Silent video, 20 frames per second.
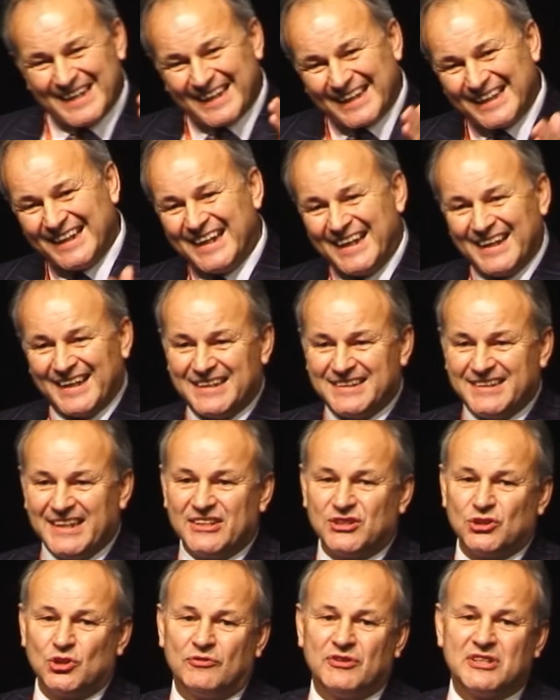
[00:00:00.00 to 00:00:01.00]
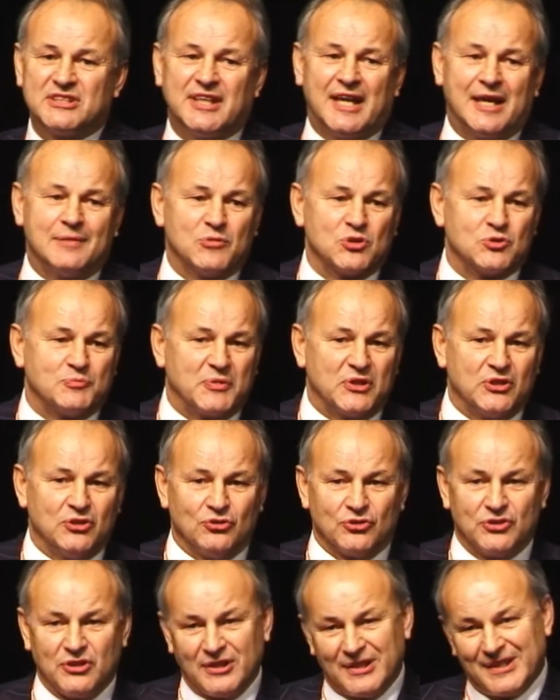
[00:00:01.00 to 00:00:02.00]
clearly teaching over time must be
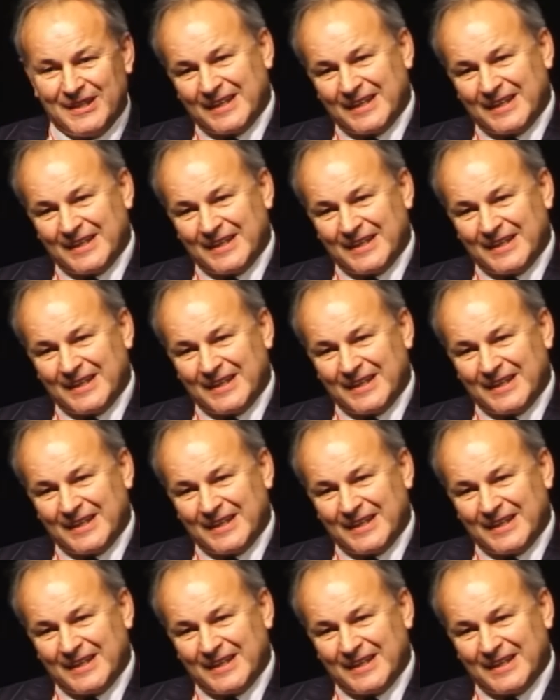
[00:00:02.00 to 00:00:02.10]
good.